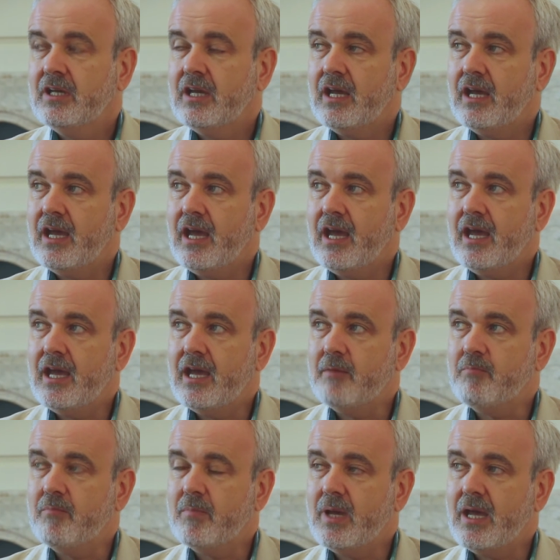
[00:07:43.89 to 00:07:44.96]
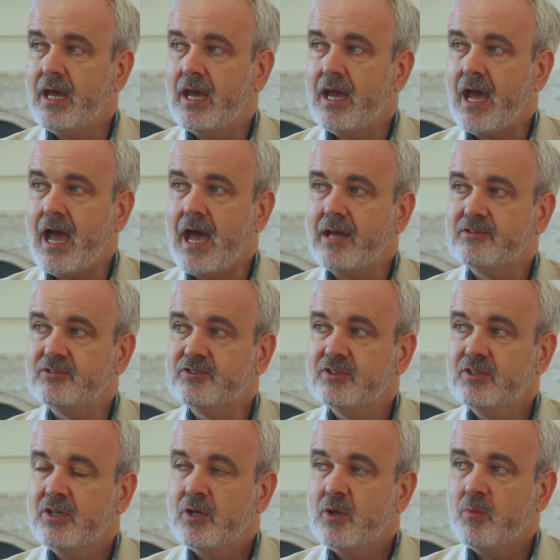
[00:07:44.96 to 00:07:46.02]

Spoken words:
as